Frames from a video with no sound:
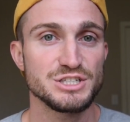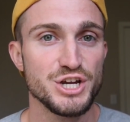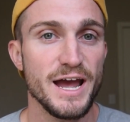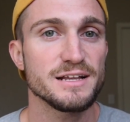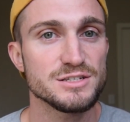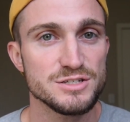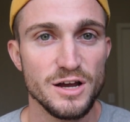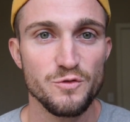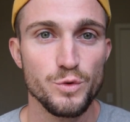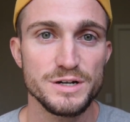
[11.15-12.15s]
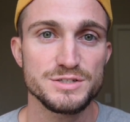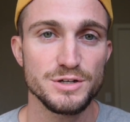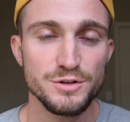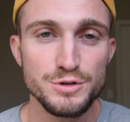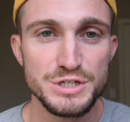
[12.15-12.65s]
chat software
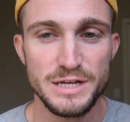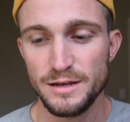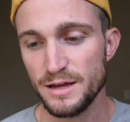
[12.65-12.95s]
solution.